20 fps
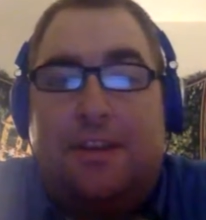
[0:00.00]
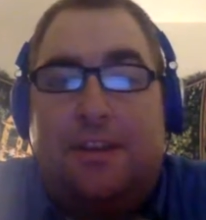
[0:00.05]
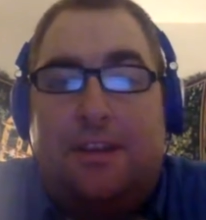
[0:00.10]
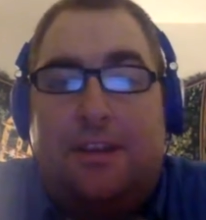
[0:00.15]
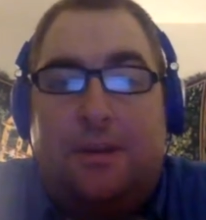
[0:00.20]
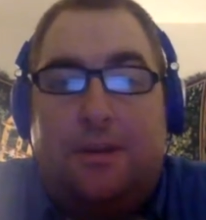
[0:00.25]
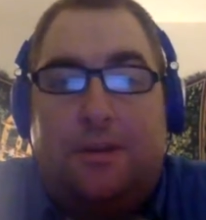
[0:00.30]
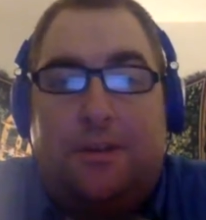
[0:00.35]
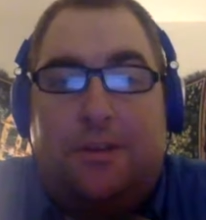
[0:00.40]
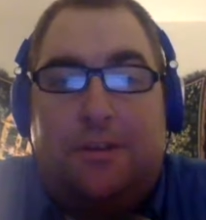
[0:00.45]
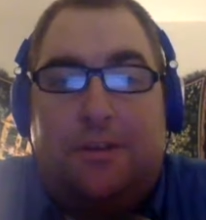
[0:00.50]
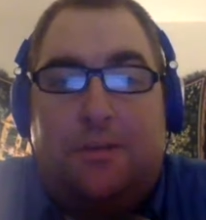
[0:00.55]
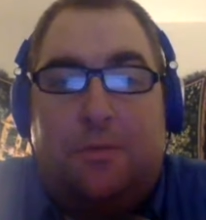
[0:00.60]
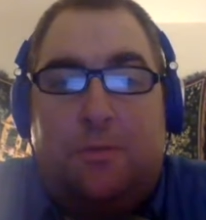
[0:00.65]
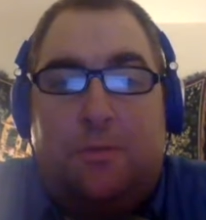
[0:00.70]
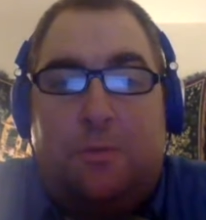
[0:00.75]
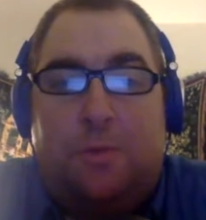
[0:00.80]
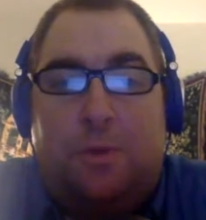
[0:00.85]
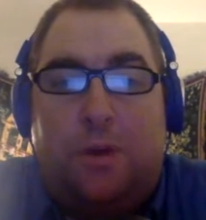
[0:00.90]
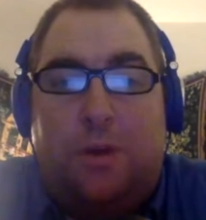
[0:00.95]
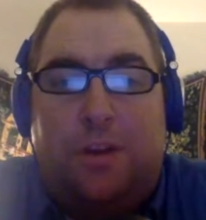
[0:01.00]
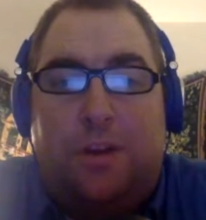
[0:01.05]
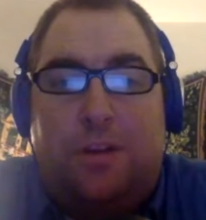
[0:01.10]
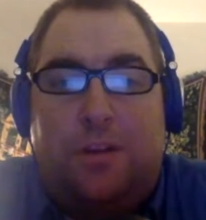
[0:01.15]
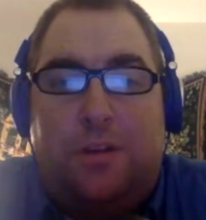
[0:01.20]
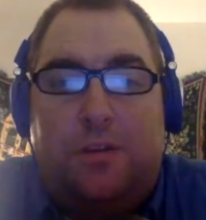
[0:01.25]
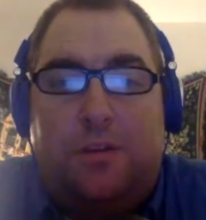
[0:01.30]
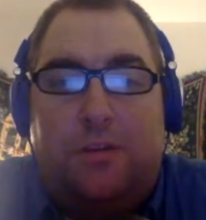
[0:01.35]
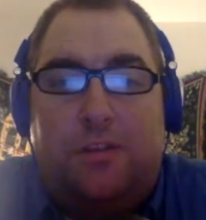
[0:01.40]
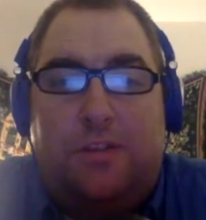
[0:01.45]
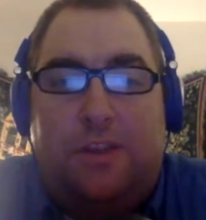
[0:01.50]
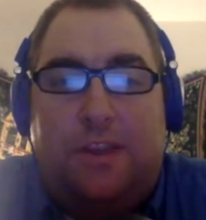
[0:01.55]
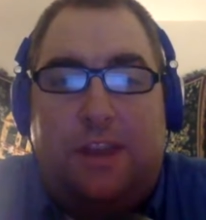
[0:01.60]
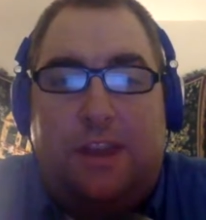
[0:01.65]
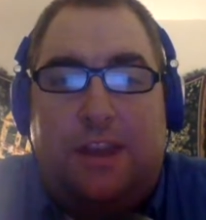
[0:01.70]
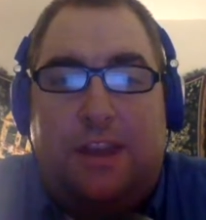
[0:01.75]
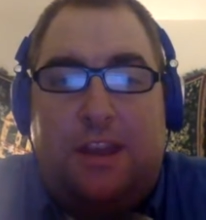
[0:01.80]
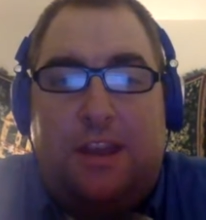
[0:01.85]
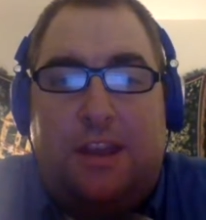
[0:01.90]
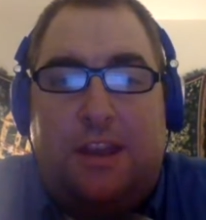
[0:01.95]
it was just one of those
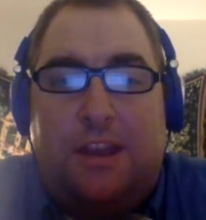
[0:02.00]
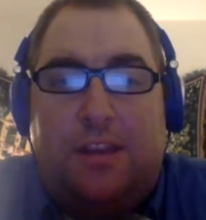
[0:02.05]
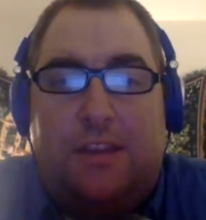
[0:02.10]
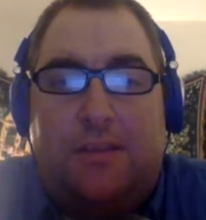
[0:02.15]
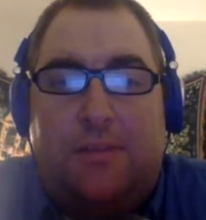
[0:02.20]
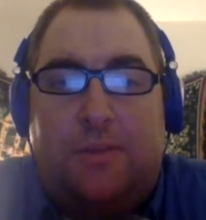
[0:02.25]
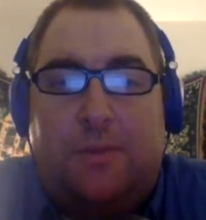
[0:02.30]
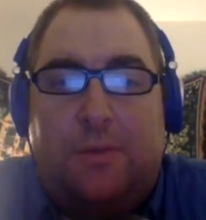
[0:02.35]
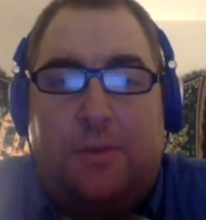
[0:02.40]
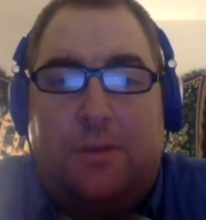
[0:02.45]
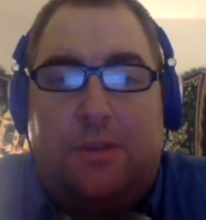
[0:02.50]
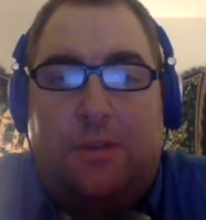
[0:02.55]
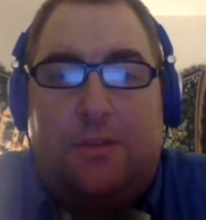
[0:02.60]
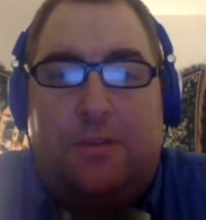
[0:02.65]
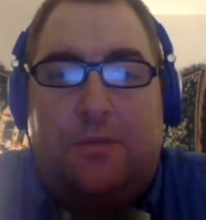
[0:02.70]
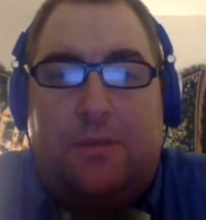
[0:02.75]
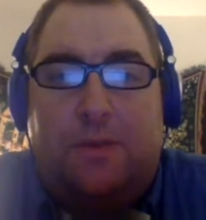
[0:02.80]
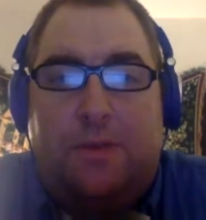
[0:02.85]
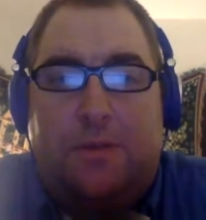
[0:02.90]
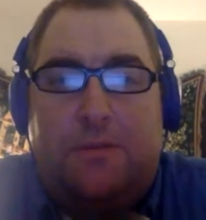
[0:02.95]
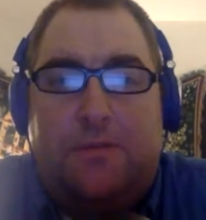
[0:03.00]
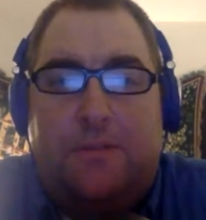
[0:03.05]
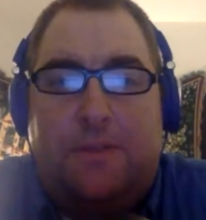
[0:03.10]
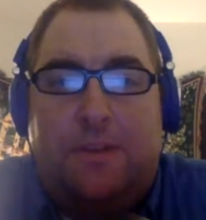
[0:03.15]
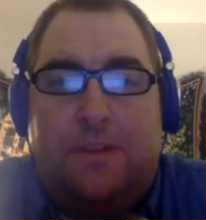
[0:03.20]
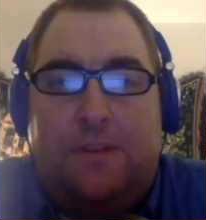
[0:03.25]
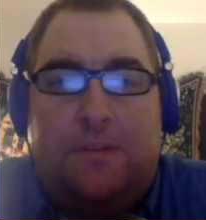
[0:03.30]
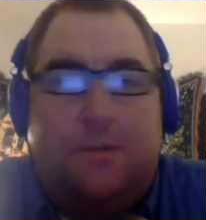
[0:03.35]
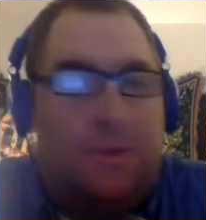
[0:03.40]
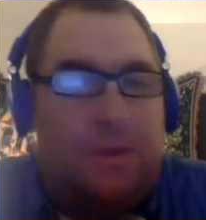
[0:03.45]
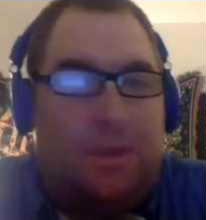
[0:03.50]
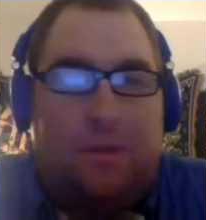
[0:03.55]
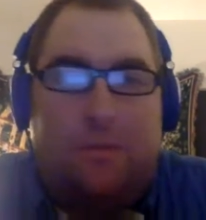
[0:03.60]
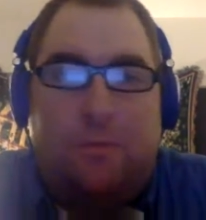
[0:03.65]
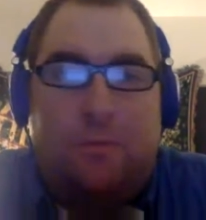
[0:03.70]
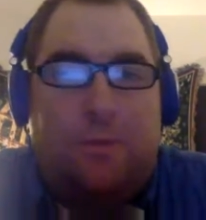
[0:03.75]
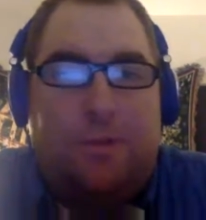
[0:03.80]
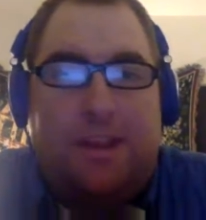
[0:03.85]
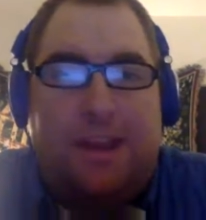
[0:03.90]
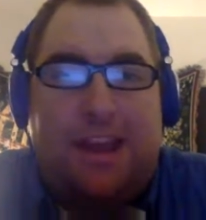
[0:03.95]
days for
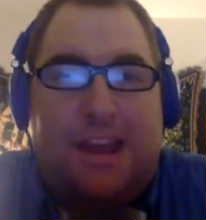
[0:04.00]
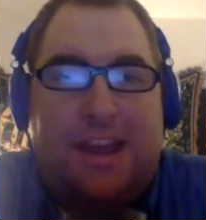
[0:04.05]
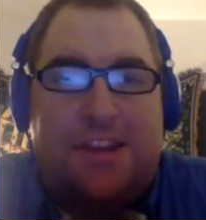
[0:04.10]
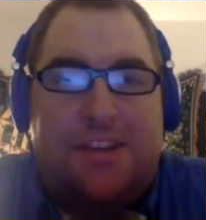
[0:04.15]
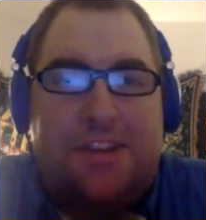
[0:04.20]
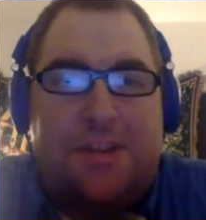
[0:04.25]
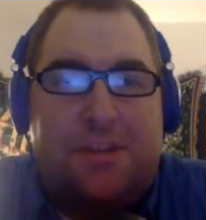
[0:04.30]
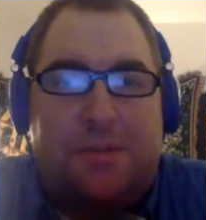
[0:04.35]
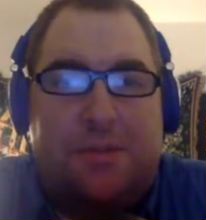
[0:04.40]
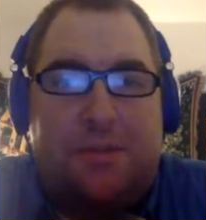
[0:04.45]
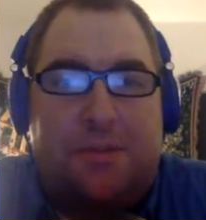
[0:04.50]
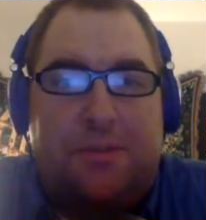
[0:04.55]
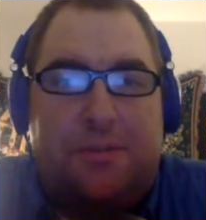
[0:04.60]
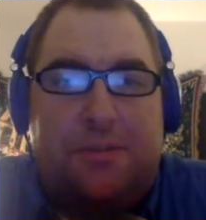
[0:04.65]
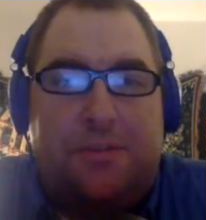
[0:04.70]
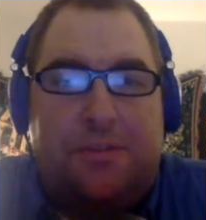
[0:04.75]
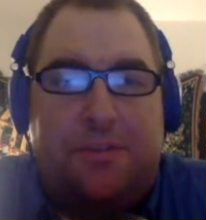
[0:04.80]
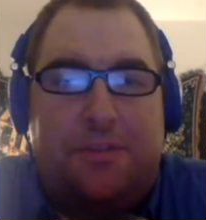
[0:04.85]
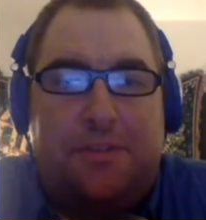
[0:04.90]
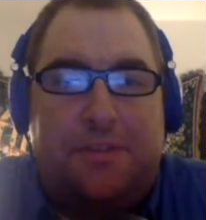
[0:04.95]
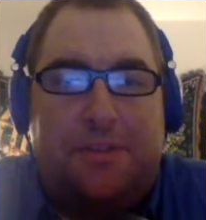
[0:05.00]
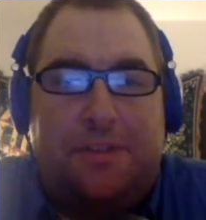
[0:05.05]
the Nationals.